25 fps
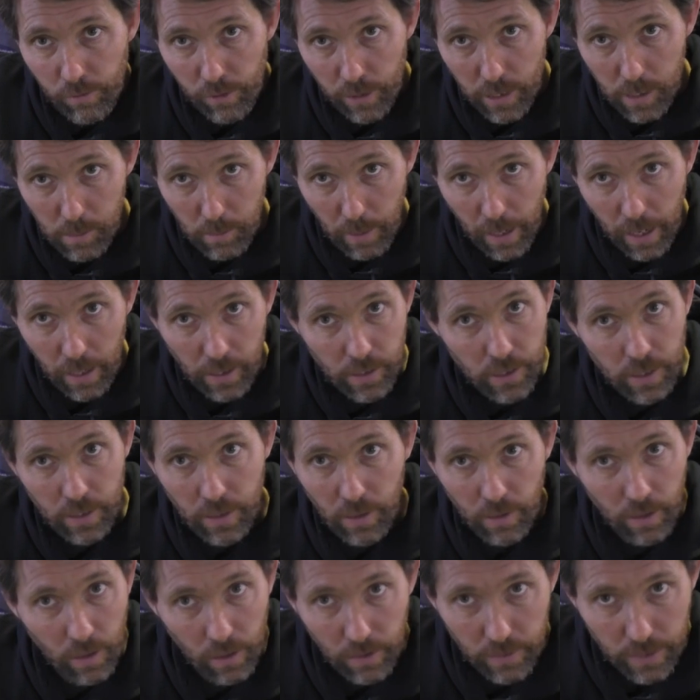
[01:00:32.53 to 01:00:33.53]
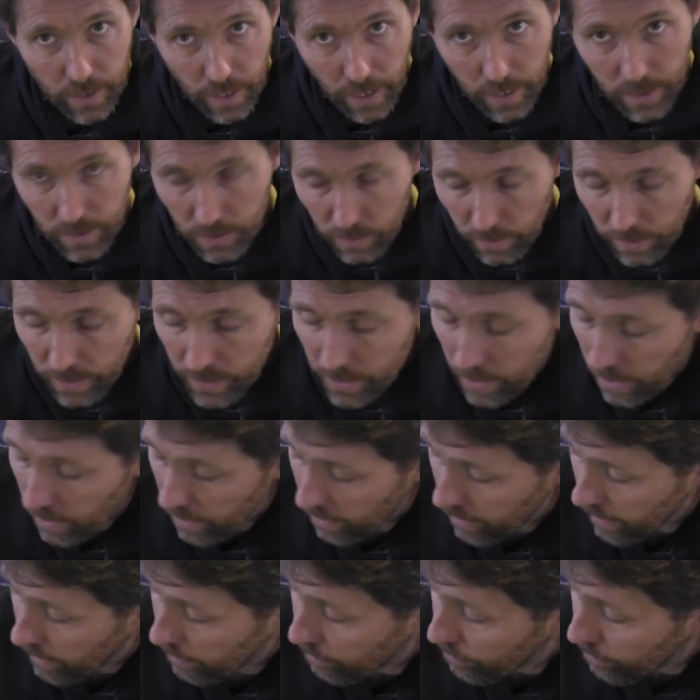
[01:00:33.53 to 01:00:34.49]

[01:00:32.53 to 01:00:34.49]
for expansion on hot days and all this kind of